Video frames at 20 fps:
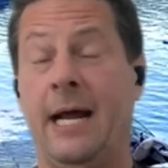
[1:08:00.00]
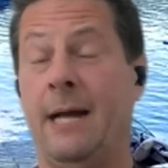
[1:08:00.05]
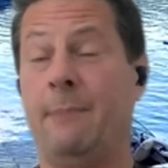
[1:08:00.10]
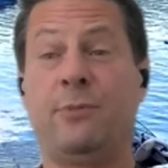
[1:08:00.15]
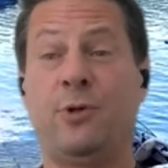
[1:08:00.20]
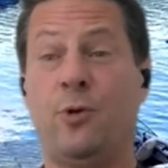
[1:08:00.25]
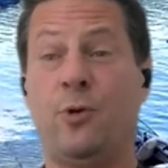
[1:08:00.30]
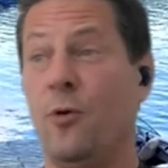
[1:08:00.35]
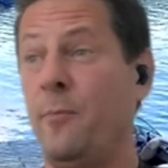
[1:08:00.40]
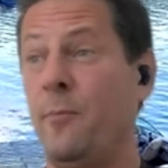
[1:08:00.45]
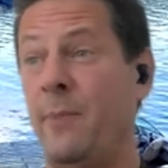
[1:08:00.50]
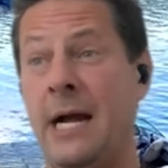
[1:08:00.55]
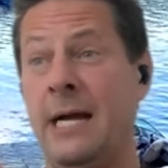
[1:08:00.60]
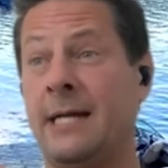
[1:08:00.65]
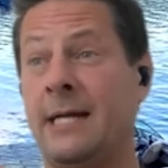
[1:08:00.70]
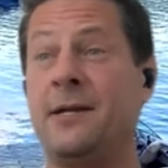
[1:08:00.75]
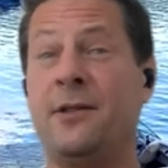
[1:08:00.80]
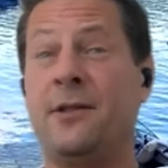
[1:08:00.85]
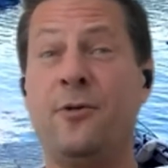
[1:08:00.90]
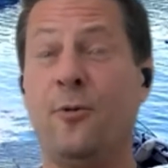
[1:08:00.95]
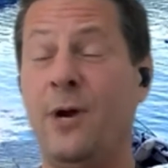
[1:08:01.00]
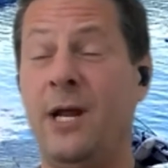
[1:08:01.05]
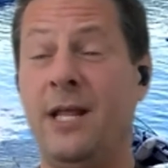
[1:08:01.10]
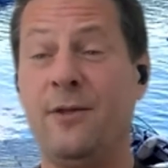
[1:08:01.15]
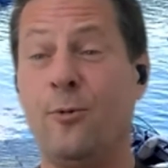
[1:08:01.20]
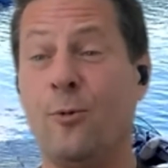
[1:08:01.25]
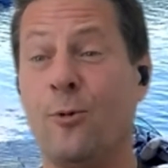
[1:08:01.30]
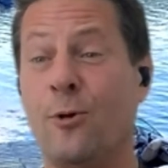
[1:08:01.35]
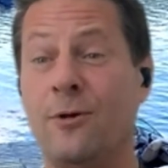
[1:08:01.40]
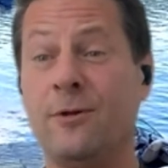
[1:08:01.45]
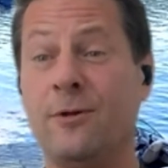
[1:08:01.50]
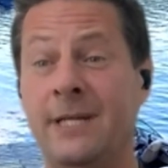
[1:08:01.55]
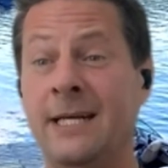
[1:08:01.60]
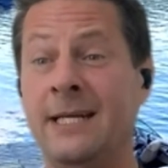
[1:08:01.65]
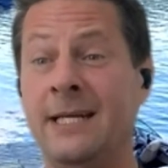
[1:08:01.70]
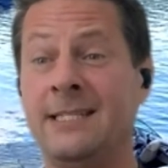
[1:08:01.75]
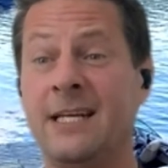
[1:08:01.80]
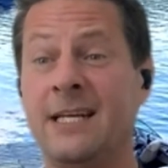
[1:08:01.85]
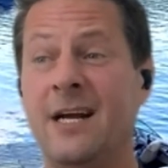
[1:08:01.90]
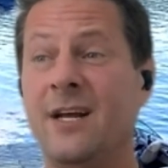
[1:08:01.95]
I'm going back to the way the world
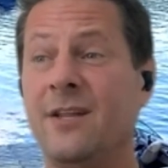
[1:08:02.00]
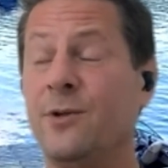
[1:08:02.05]
is.